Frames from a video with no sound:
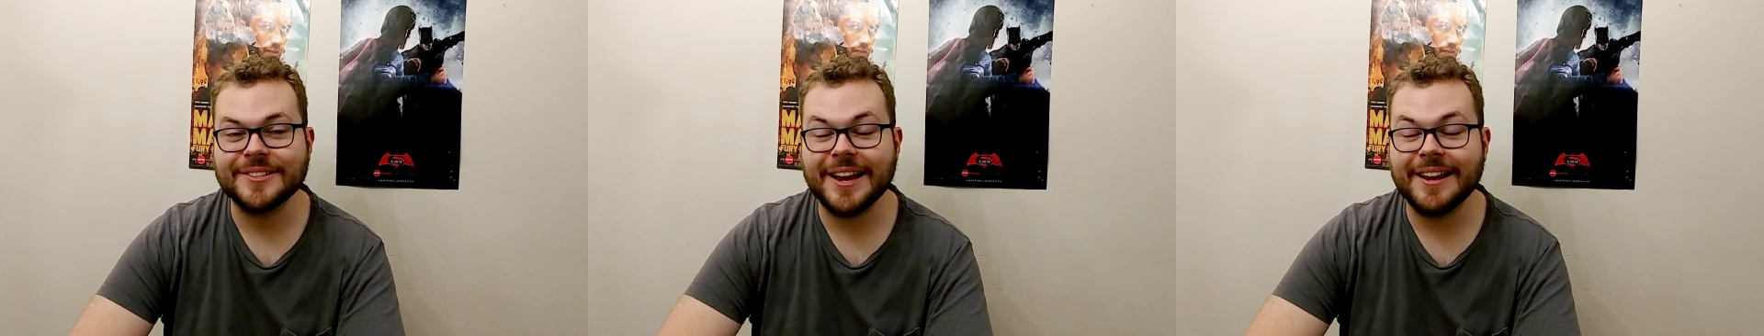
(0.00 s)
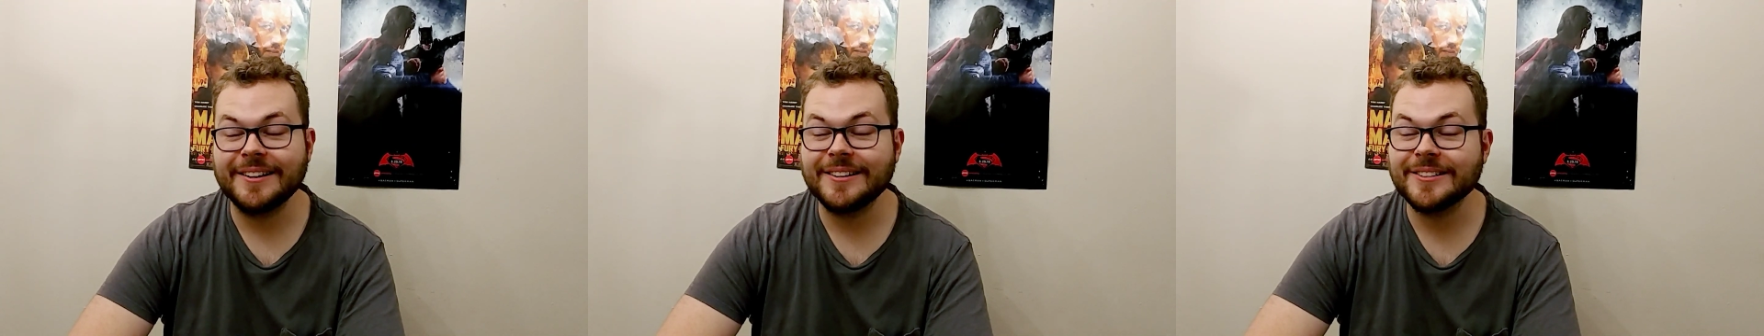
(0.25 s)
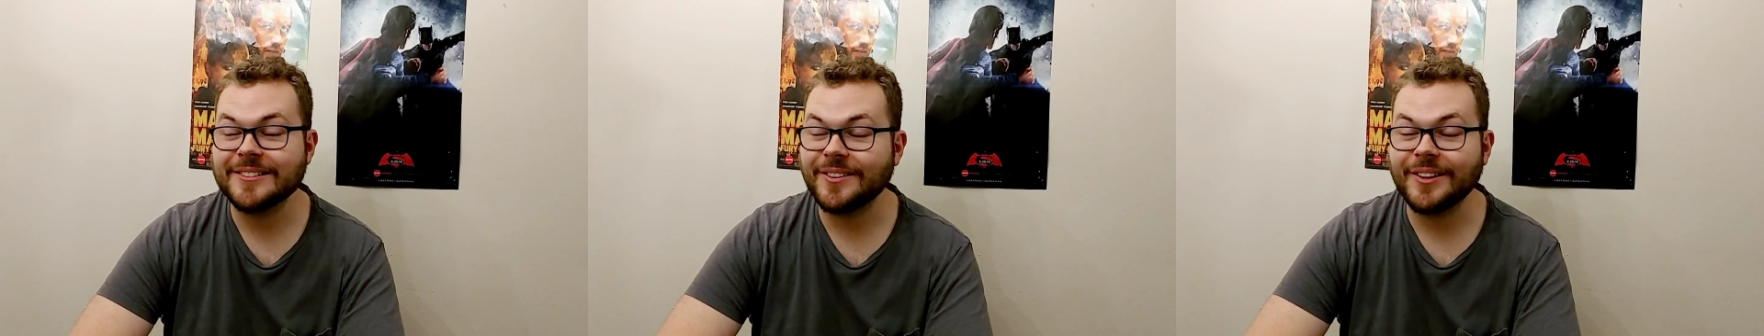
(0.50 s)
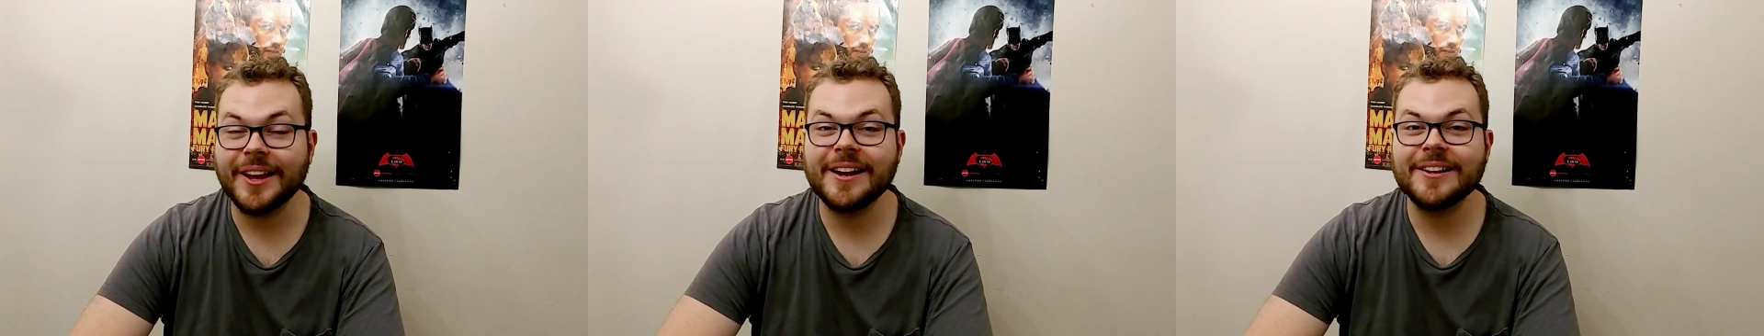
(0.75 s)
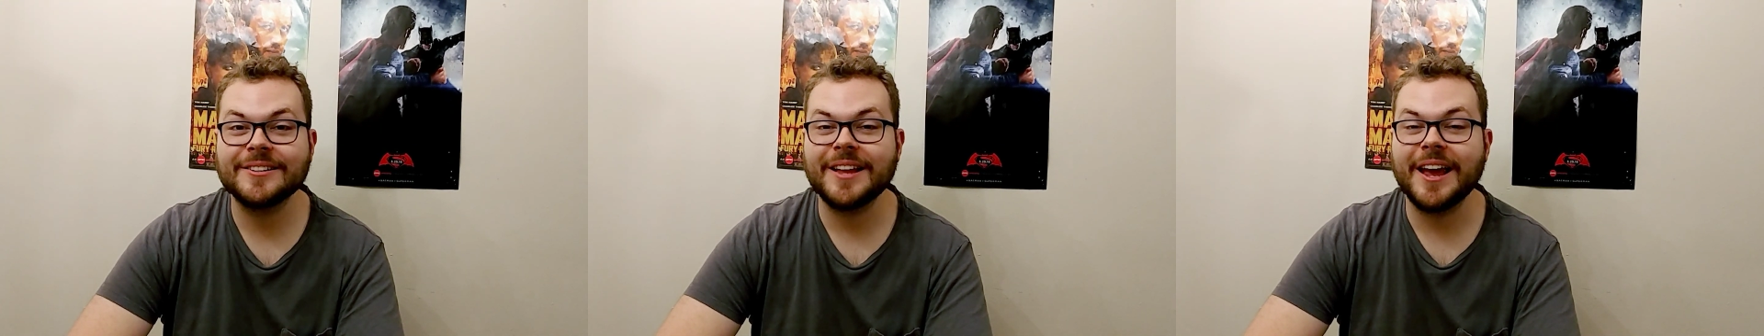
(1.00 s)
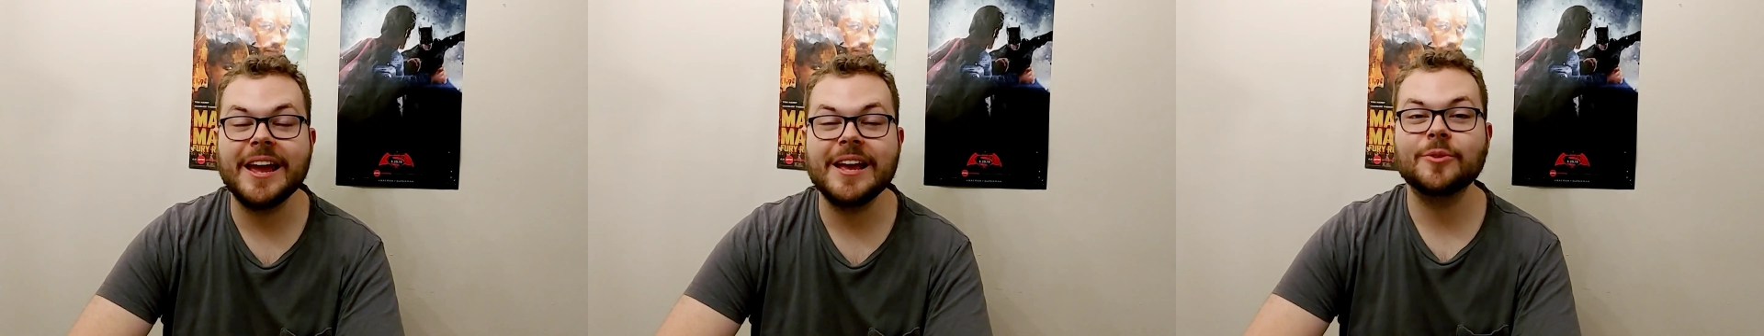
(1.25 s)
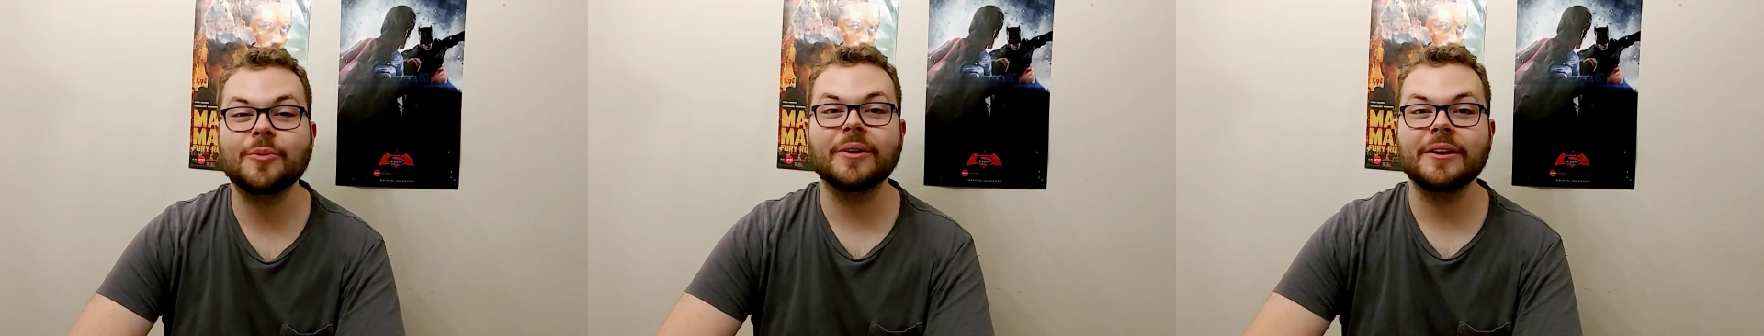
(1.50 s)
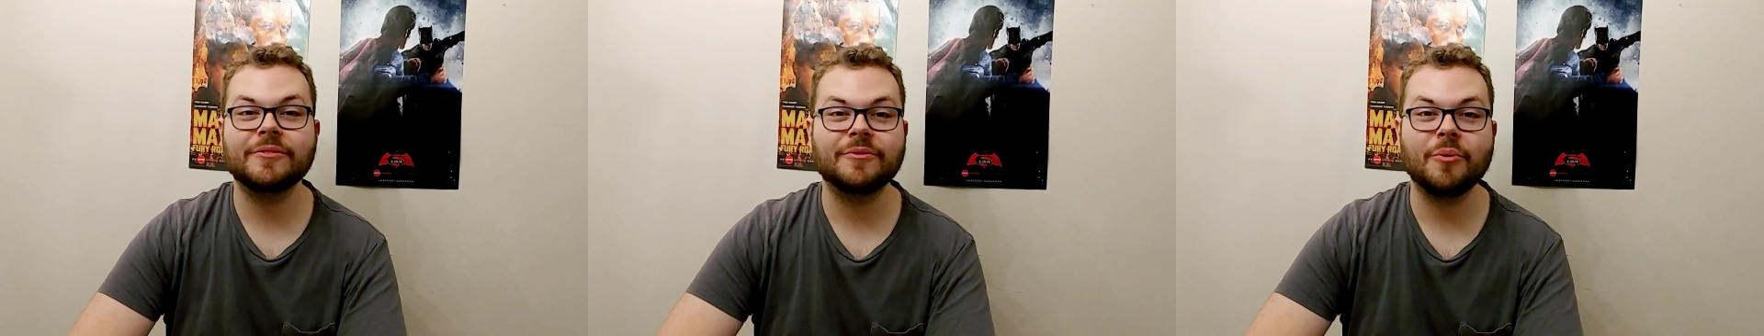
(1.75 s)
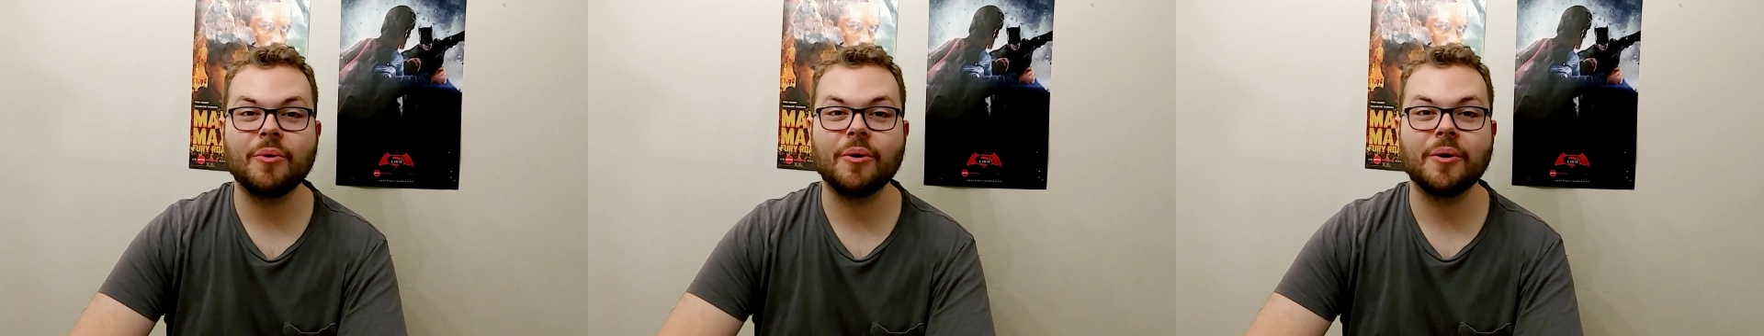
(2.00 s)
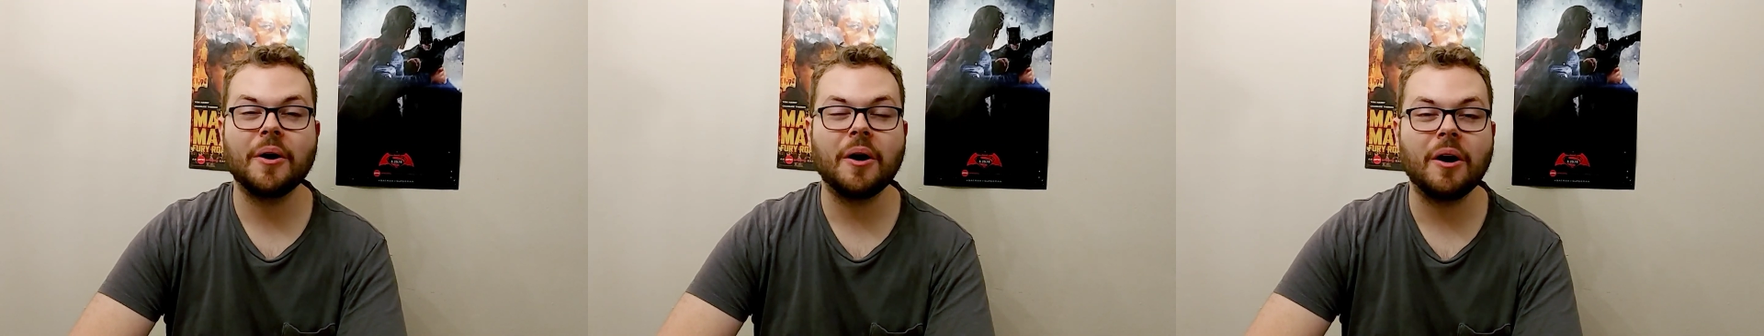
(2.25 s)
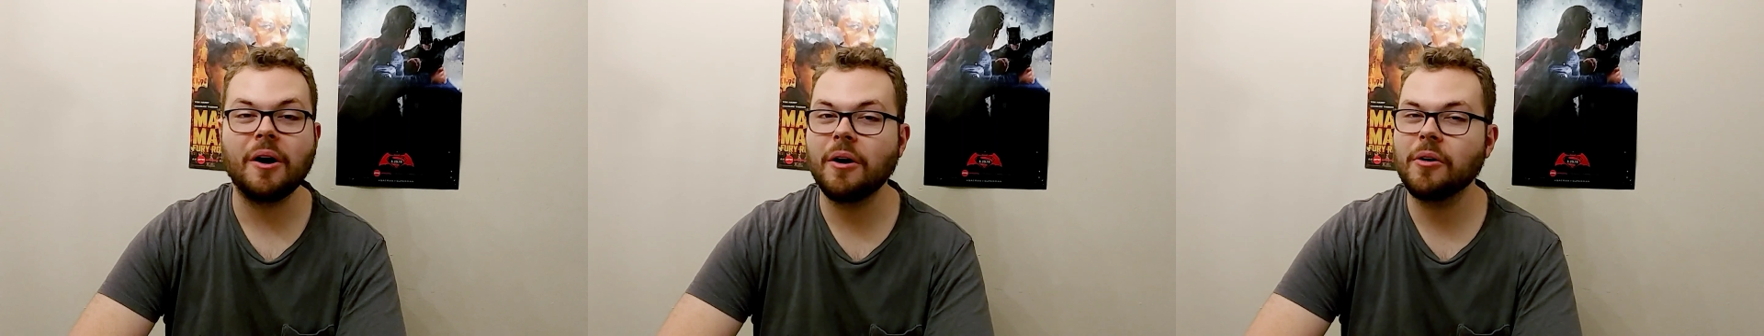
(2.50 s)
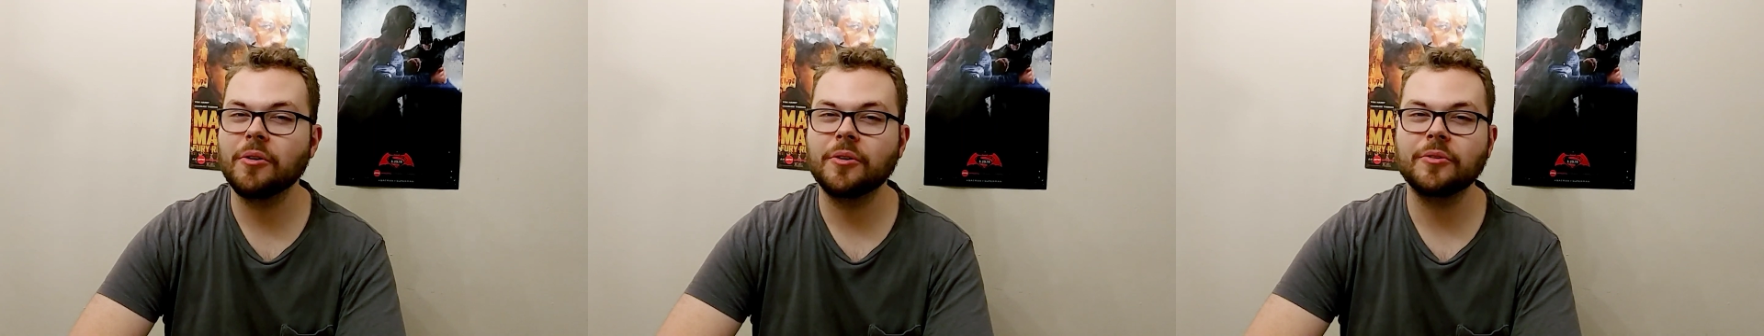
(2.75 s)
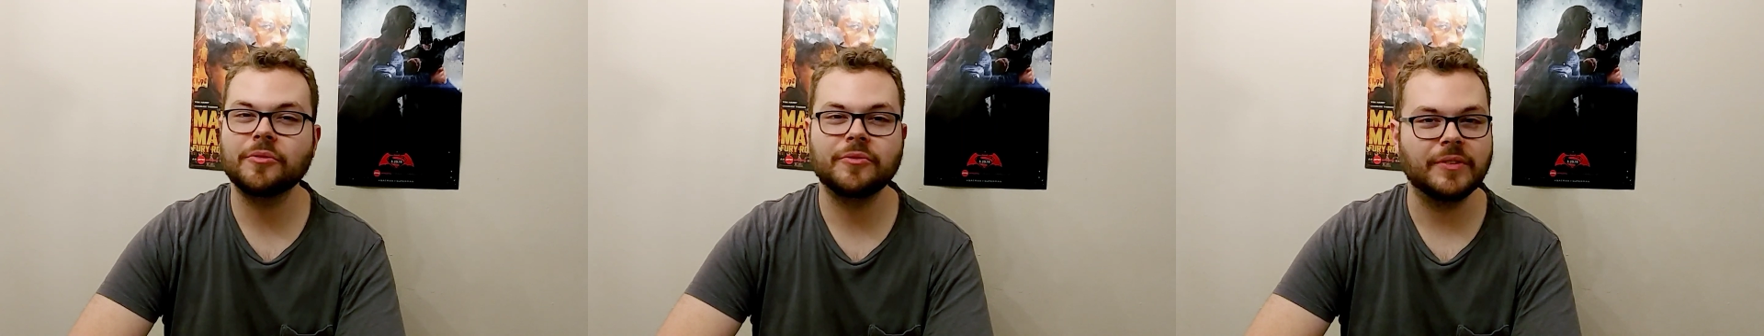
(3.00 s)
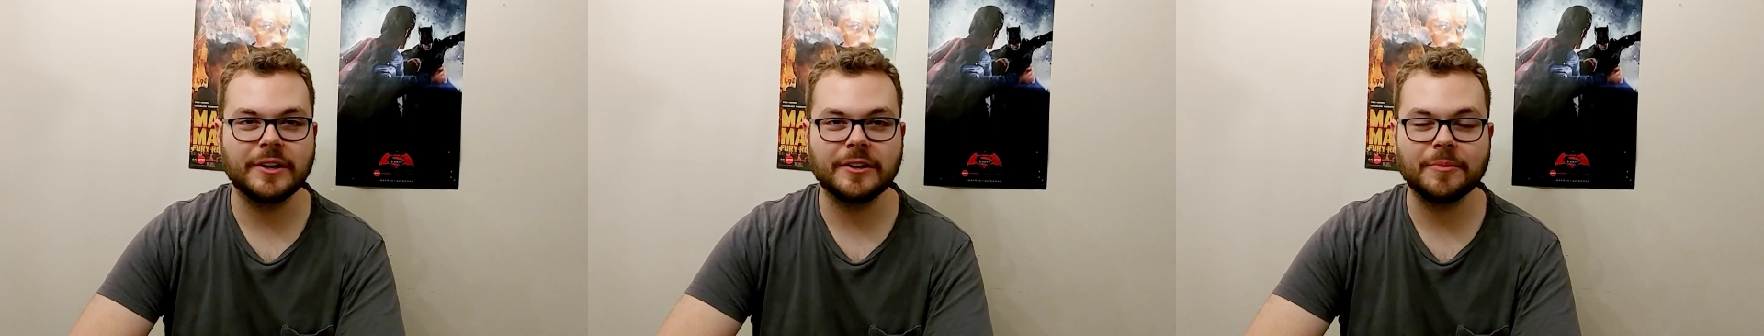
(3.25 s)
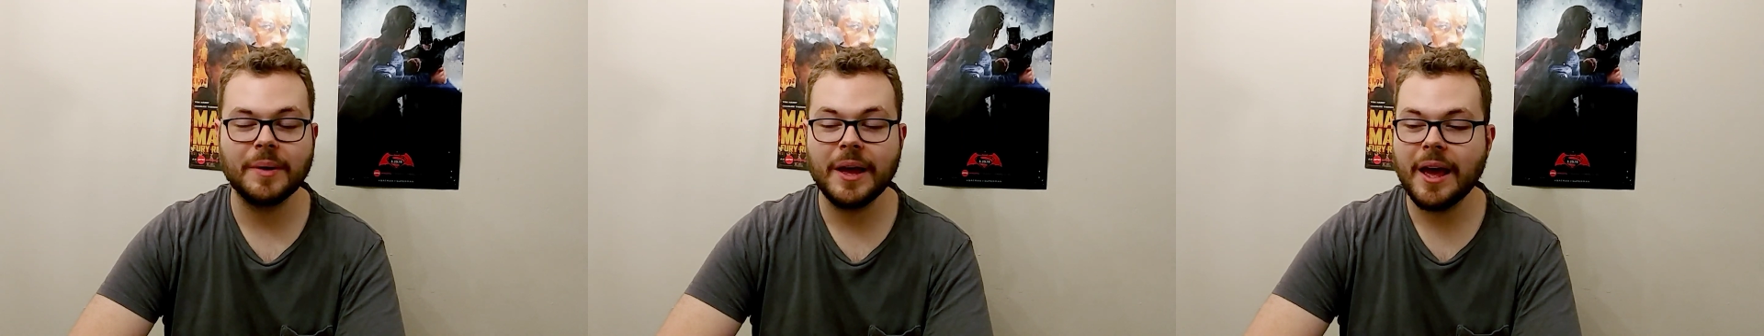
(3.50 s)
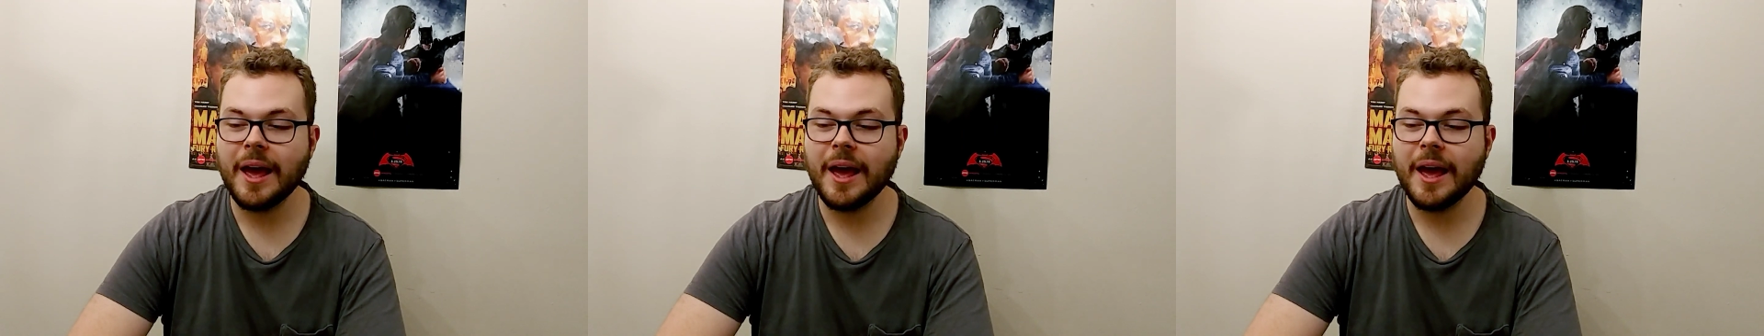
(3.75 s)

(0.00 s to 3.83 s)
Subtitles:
and it is the latest A24 horror film.